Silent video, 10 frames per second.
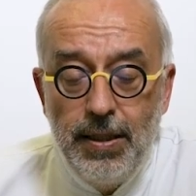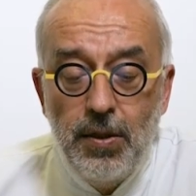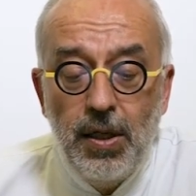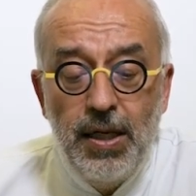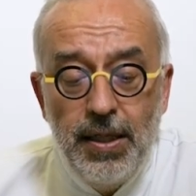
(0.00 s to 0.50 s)
is
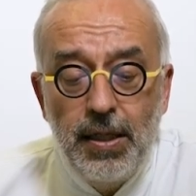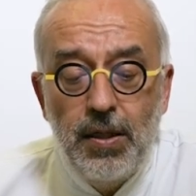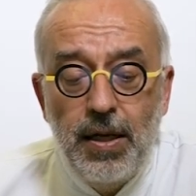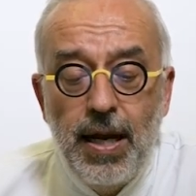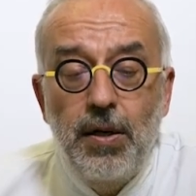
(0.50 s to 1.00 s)
a
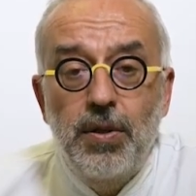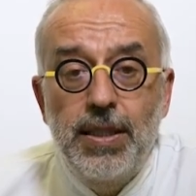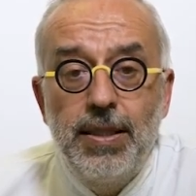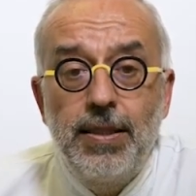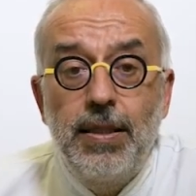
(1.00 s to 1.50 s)
clinical
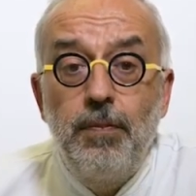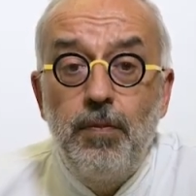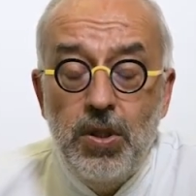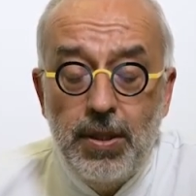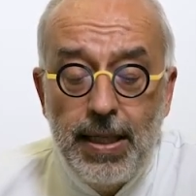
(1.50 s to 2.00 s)
diagnosis in
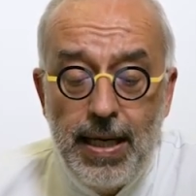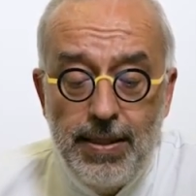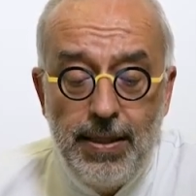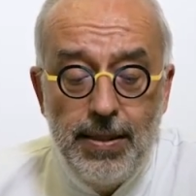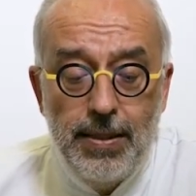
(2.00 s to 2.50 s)
most
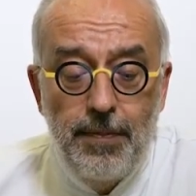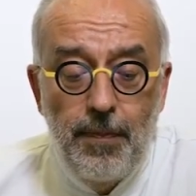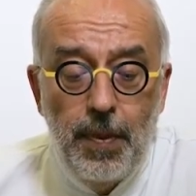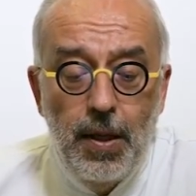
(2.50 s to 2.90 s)
cases.